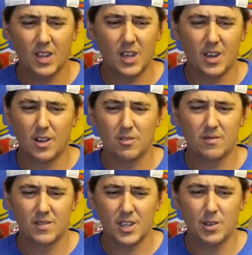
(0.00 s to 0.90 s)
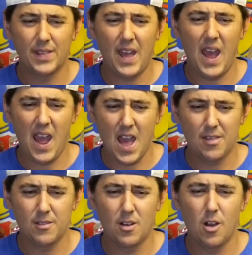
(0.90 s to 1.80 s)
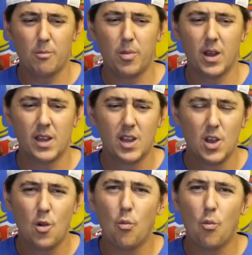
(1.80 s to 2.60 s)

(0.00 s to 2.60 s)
you know, you get that ethanol, but